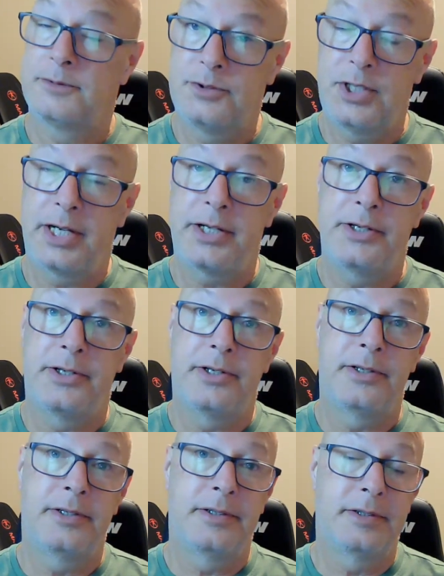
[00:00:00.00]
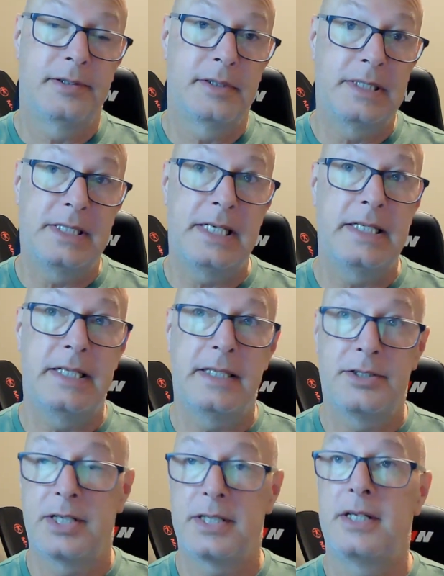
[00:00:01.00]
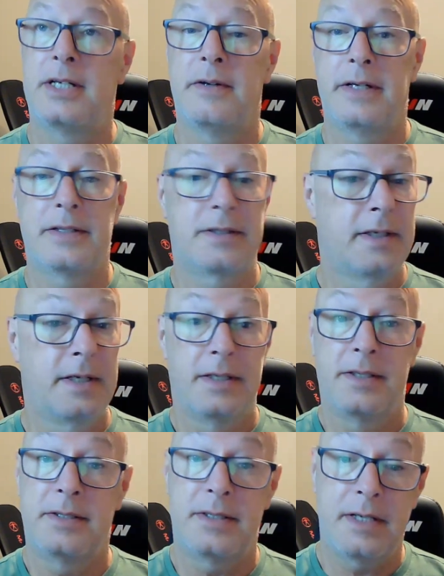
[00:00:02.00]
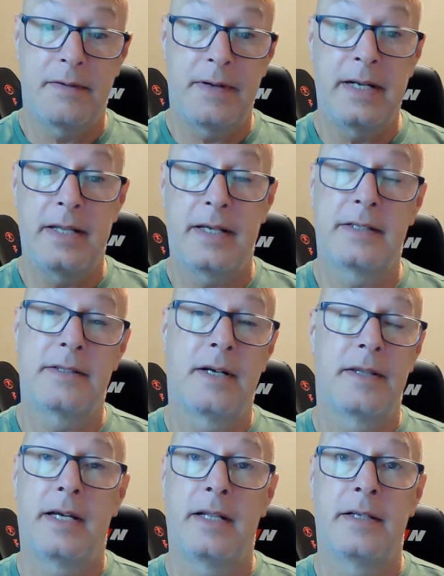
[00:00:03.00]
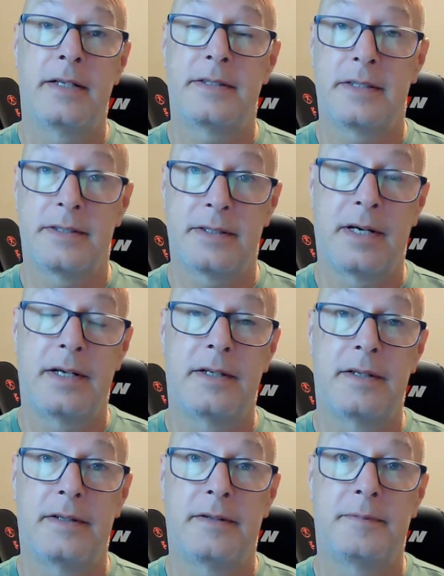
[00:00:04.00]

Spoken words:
check your seasoning, check the ingredients, see if anything's on that list is on